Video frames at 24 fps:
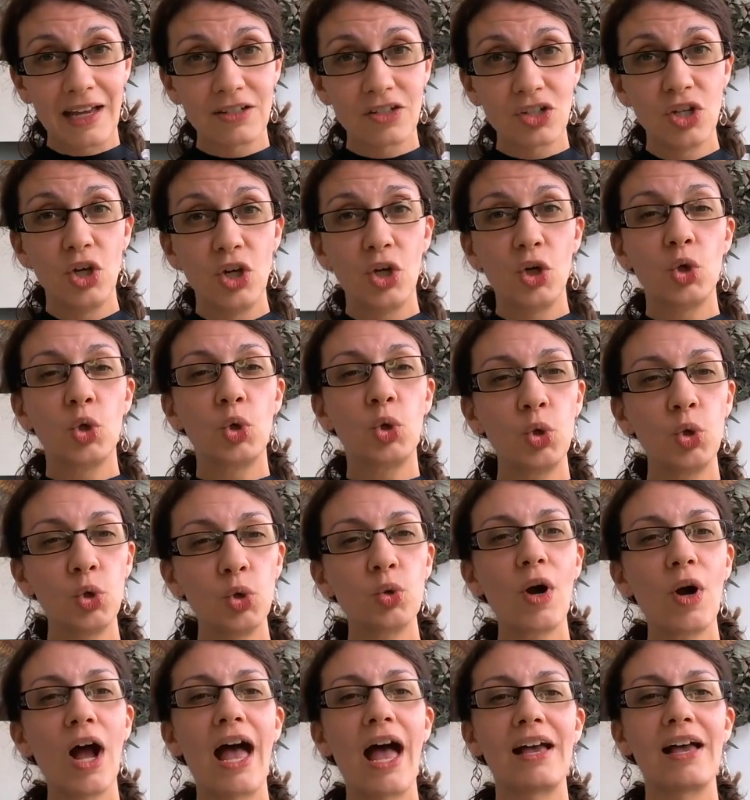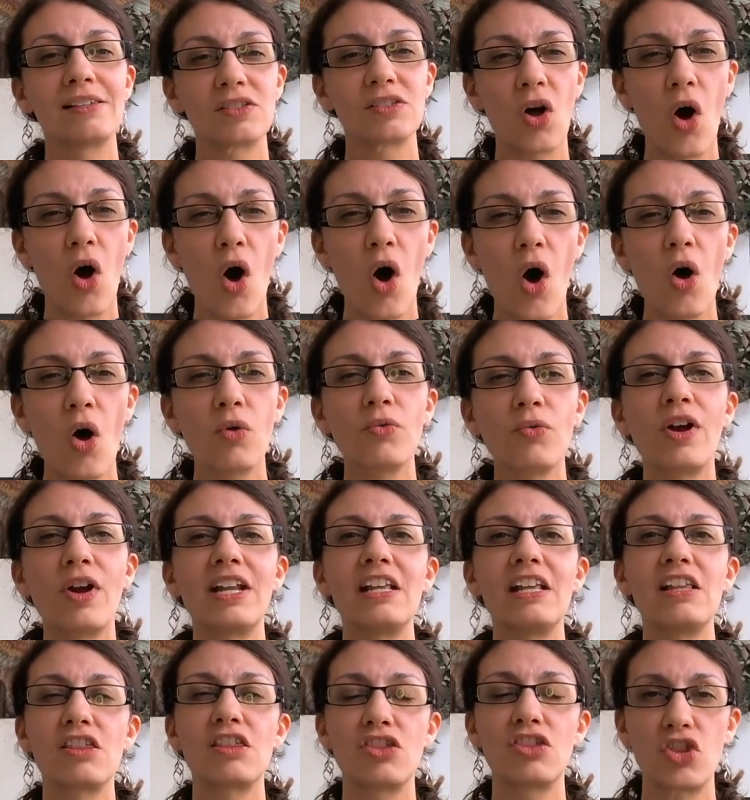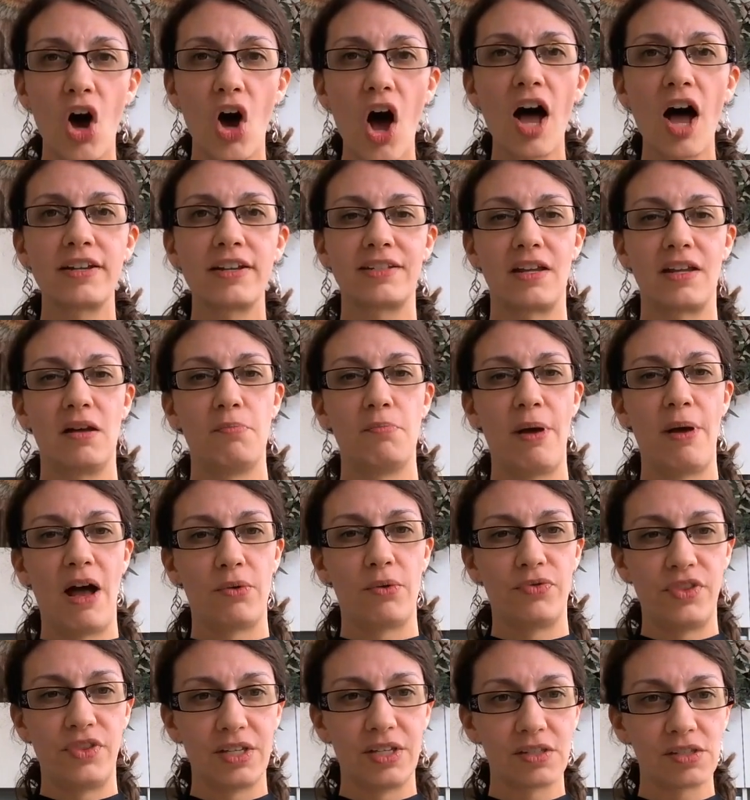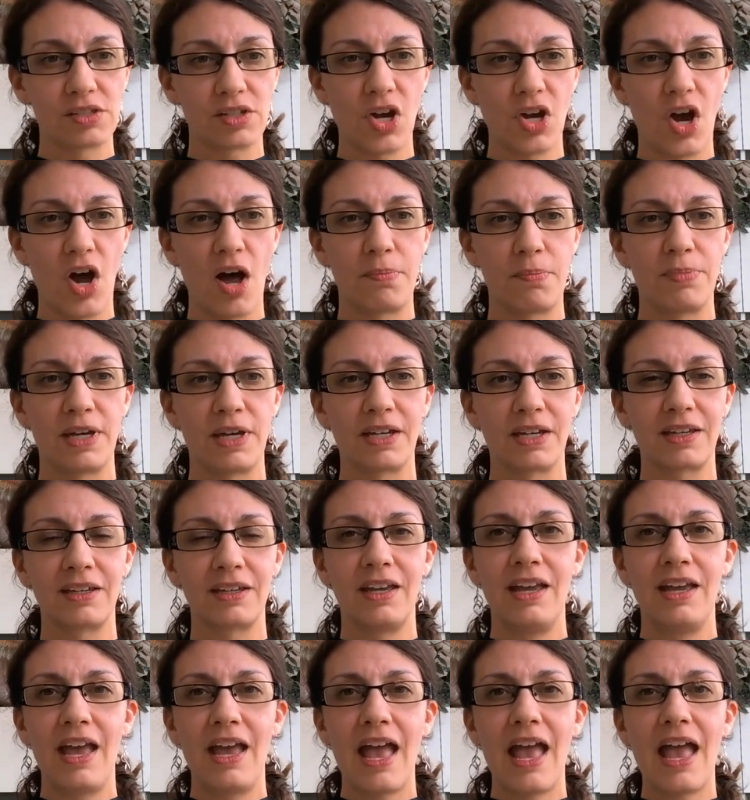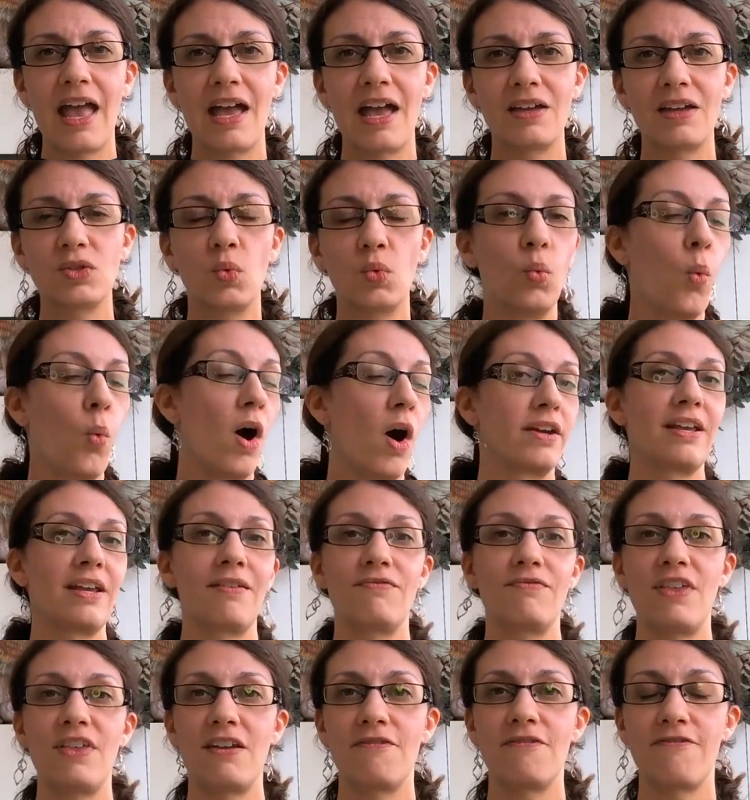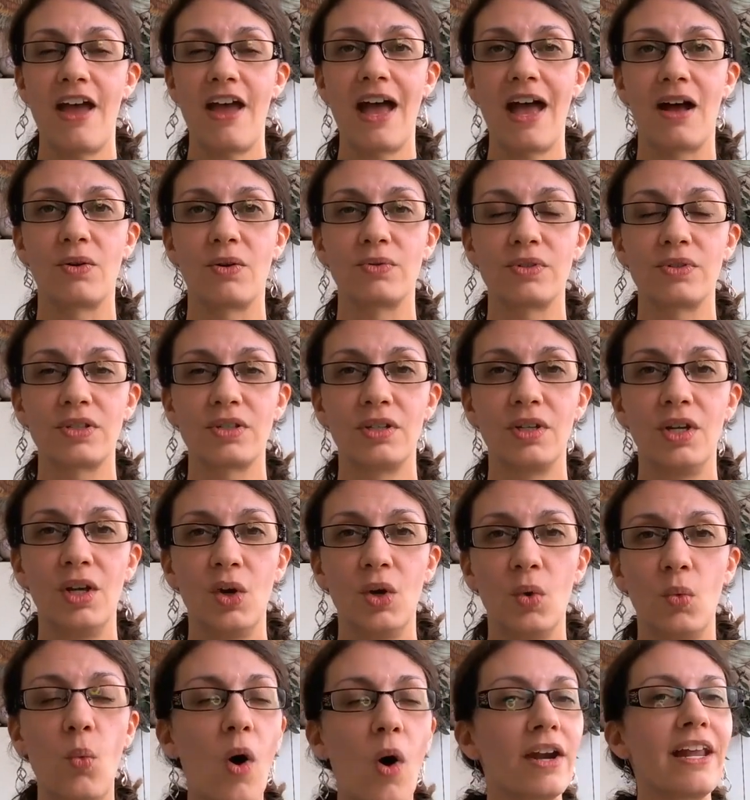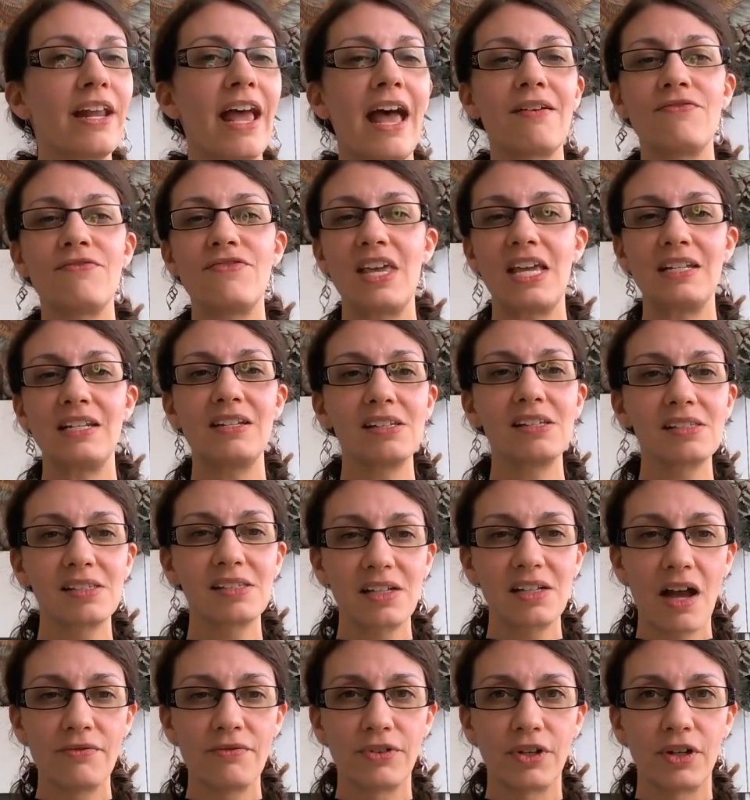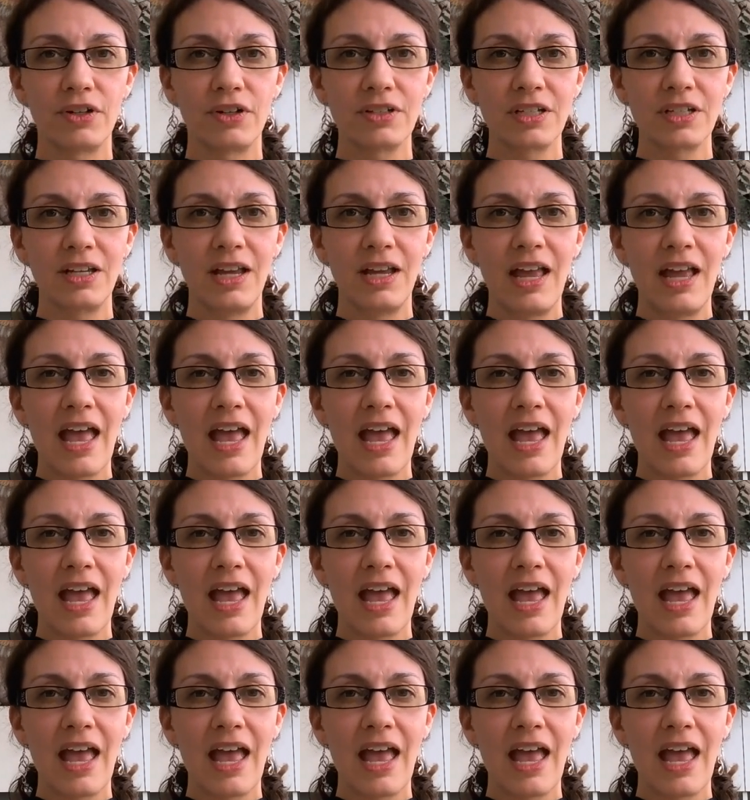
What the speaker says: at who has already thought about this topic and what have they found? What have they discovered?